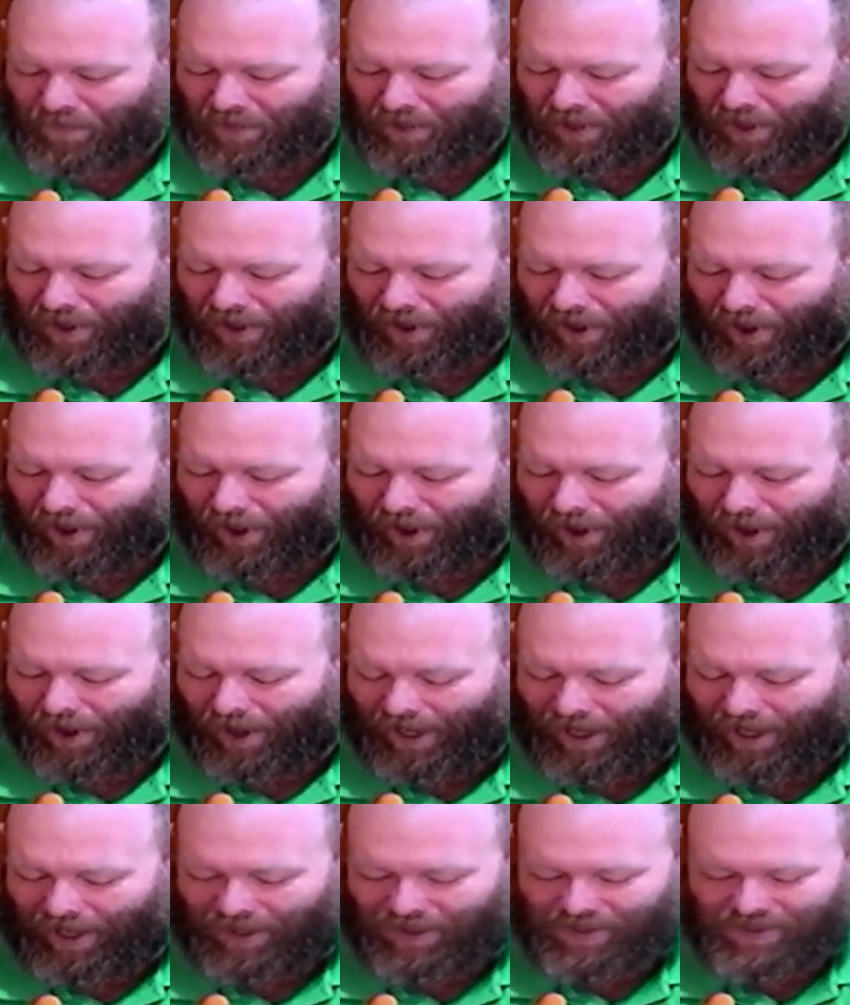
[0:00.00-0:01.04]

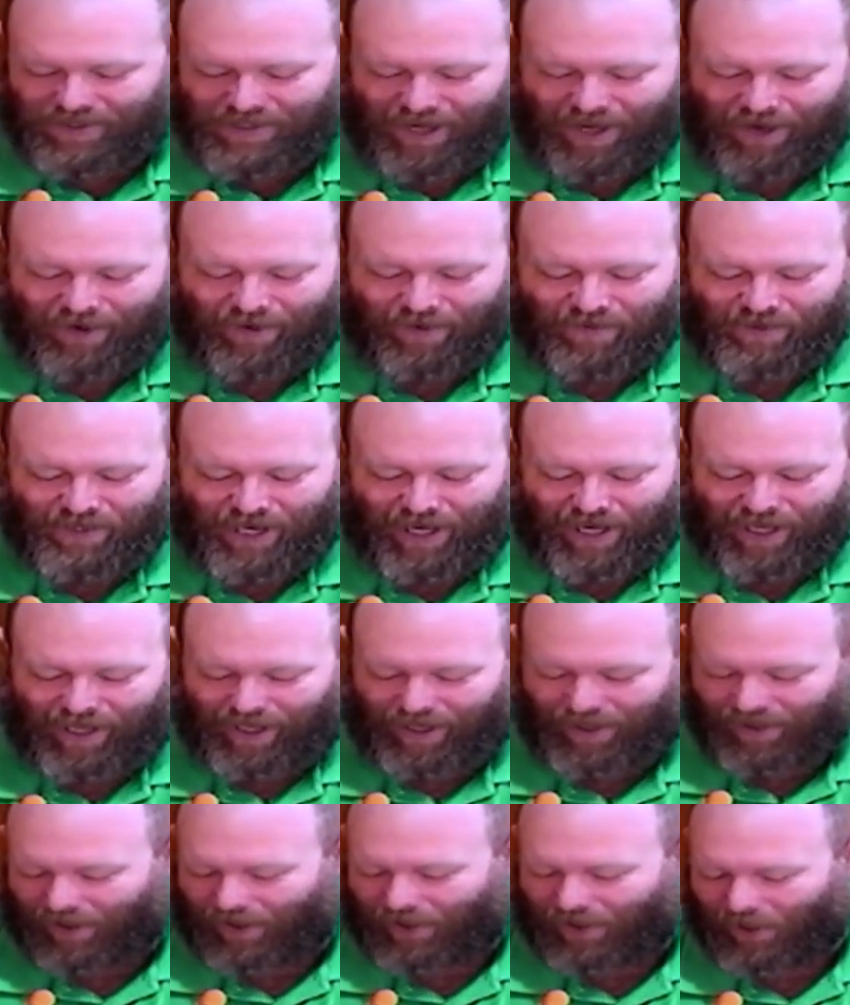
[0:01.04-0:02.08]
And instead of
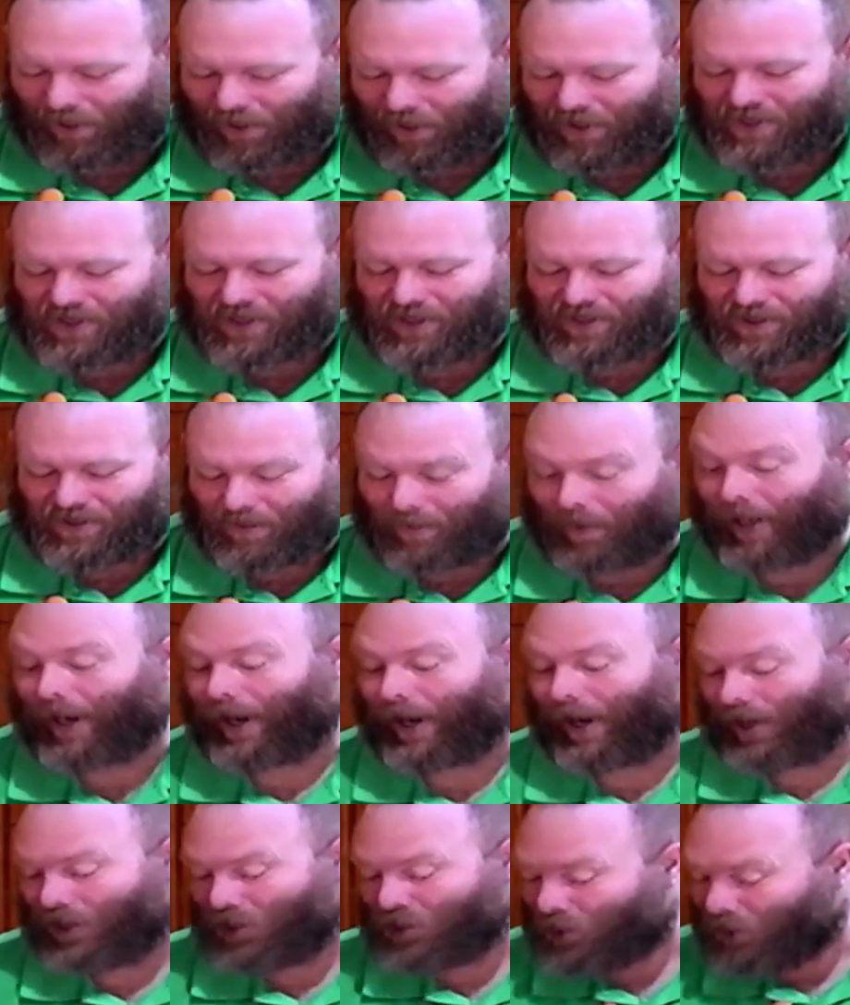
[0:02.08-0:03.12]
taking the criticism like
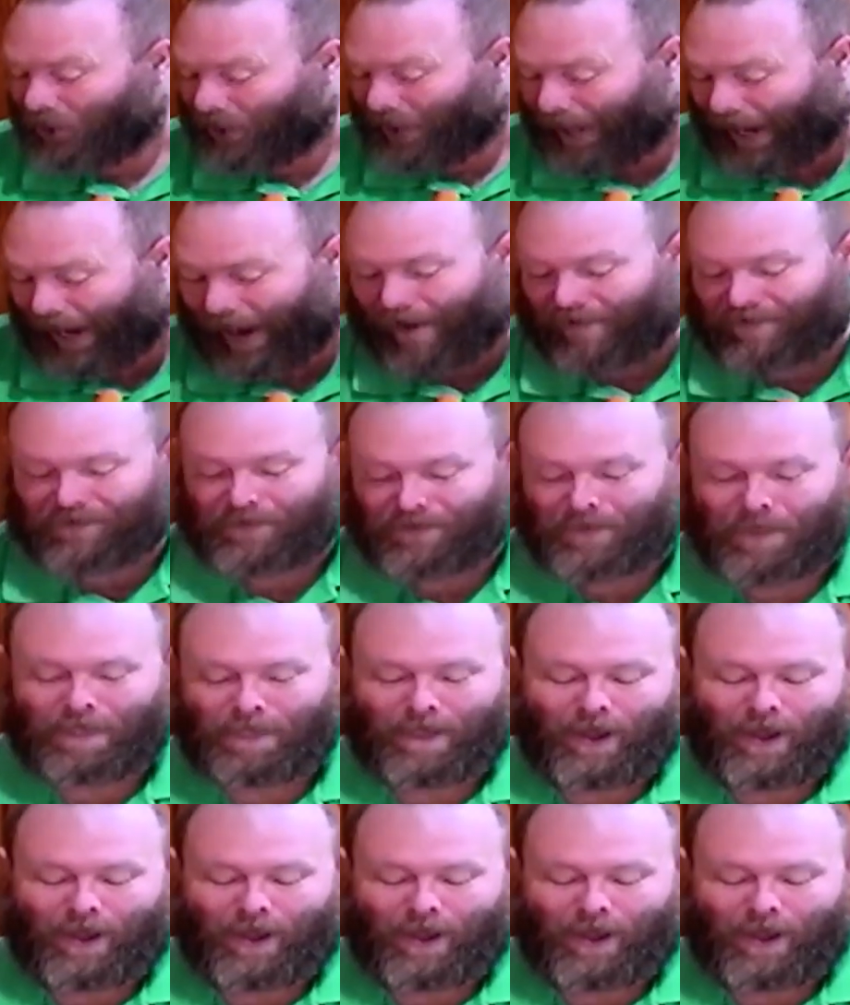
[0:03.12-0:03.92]
I should have,